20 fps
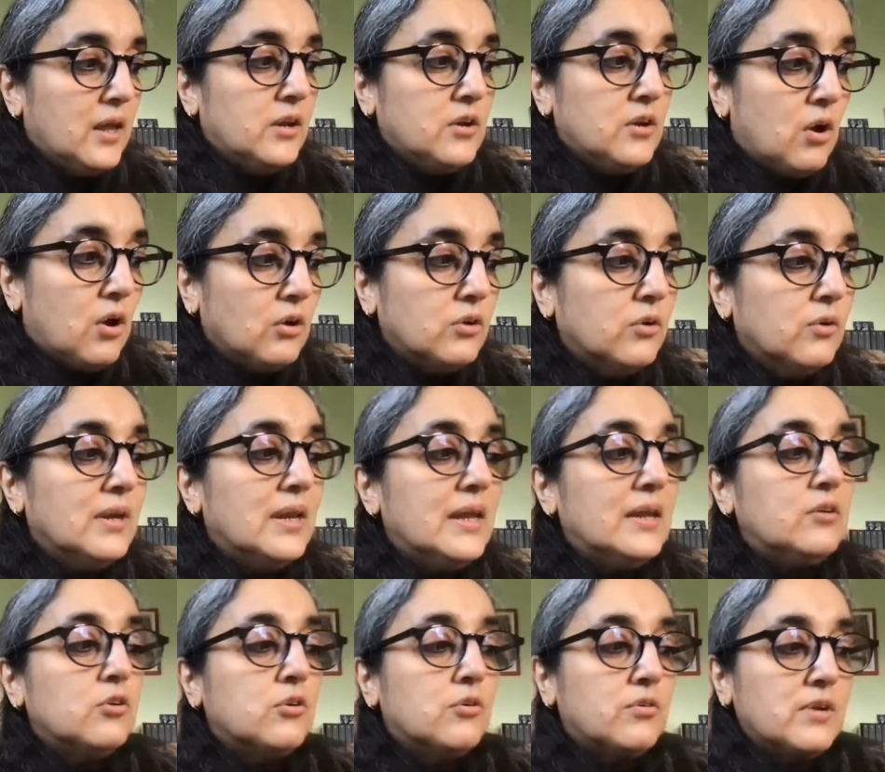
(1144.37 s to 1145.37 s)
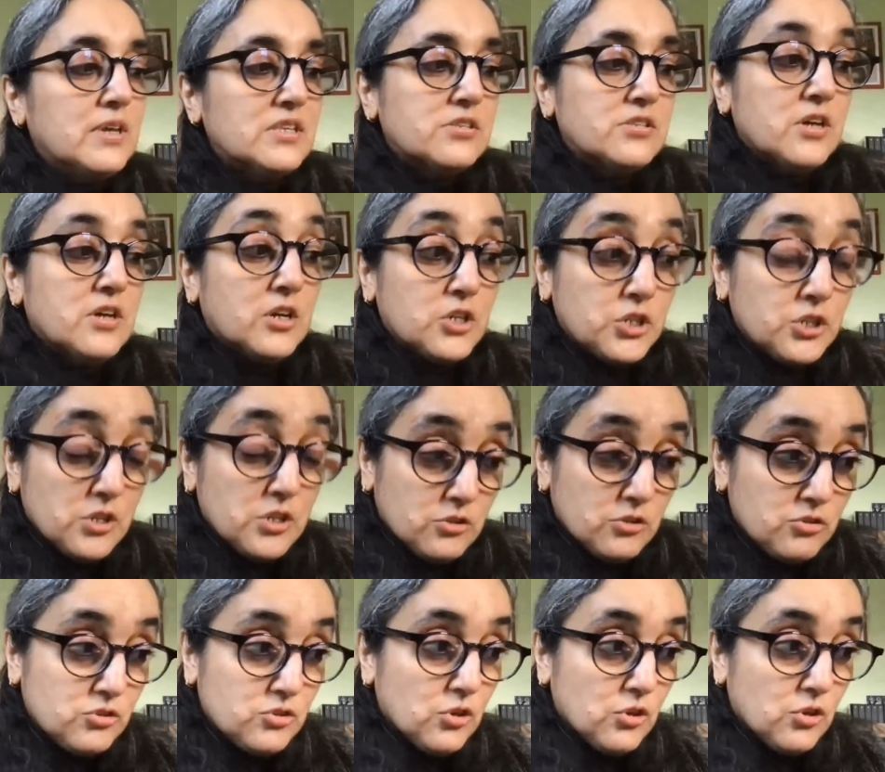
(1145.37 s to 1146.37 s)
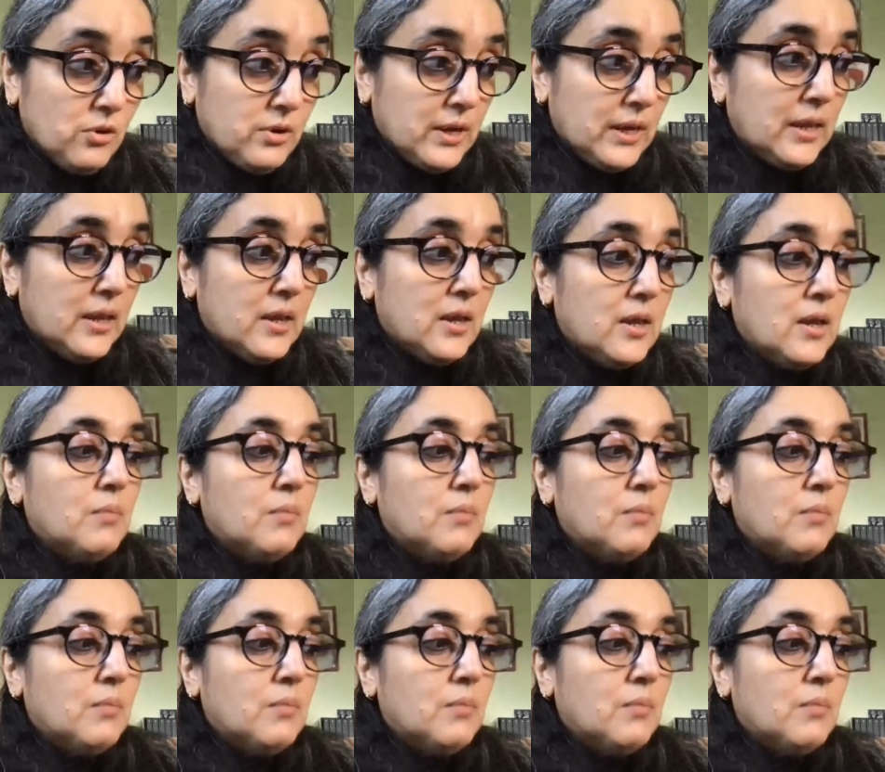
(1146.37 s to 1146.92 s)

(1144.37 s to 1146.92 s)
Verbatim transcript: not only to research the story,